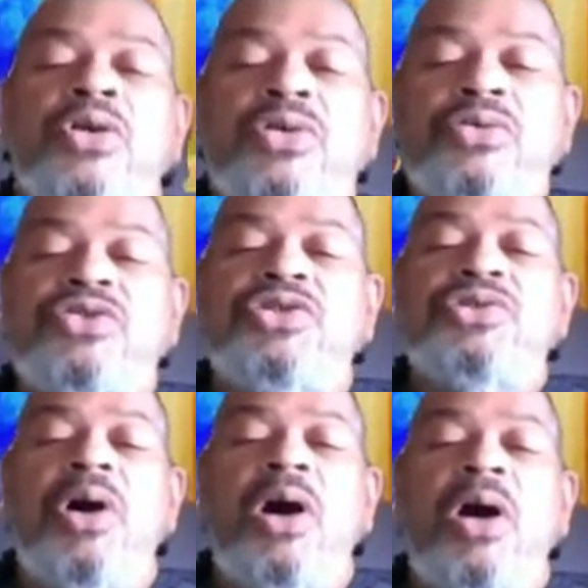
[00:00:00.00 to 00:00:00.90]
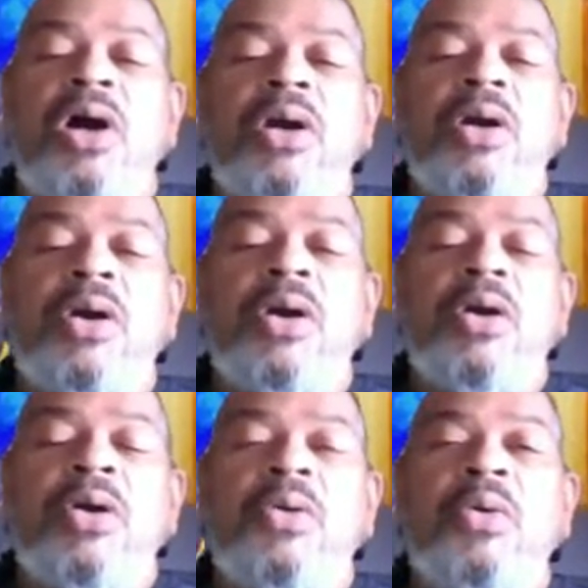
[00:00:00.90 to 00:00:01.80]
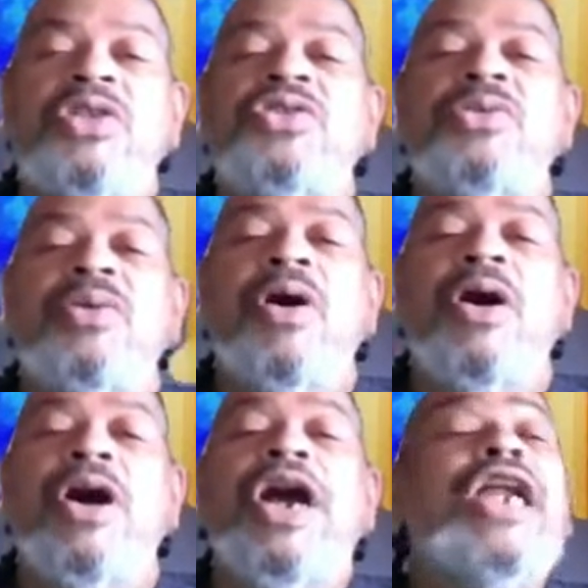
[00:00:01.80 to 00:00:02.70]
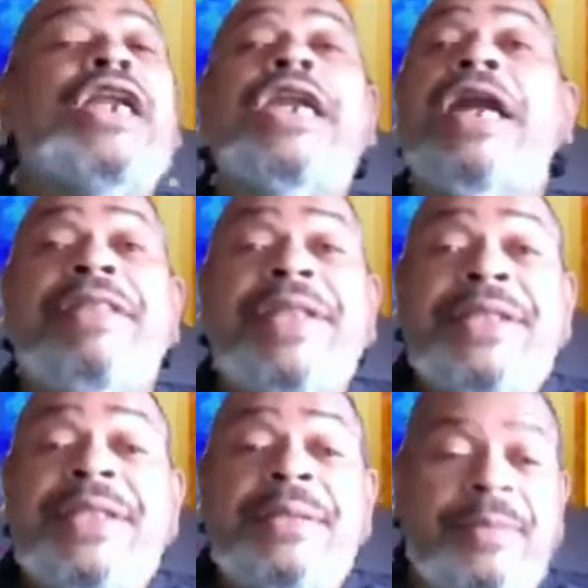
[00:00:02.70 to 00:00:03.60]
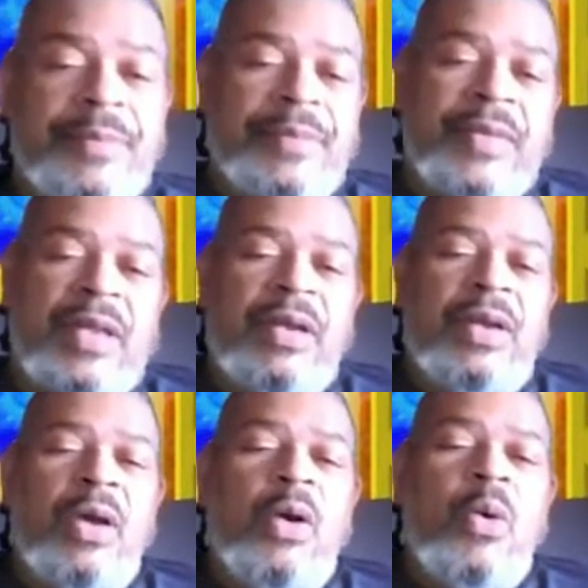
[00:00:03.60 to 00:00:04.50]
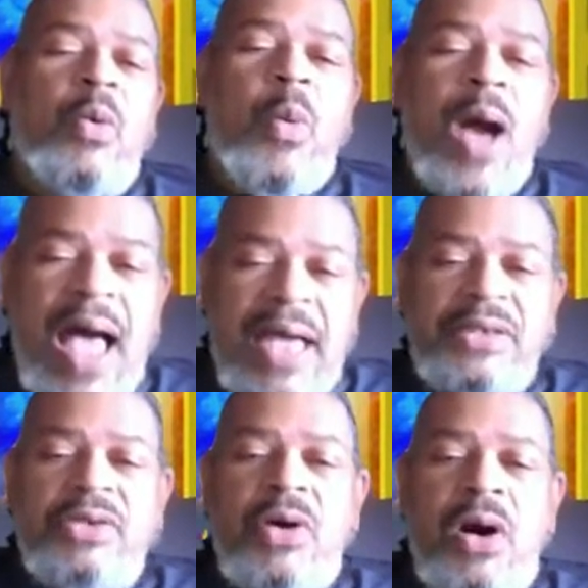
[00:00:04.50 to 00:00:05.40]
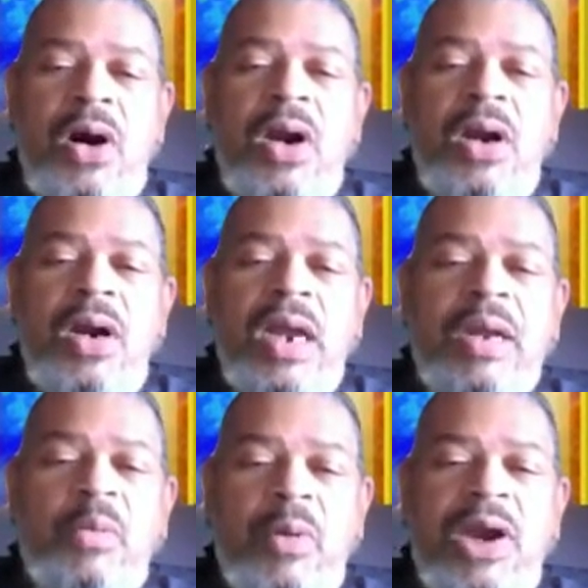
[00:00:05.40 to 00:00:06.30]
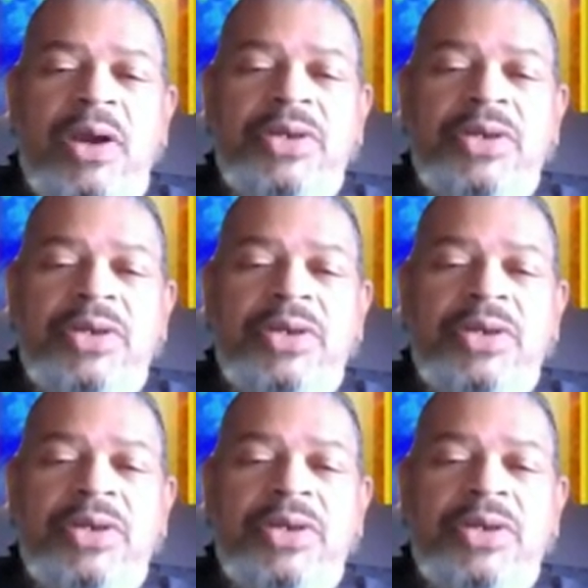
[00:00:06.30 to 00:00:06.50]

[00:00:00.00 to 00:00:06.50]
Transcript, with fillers: whose you are, what you are, nothing, why you are, and where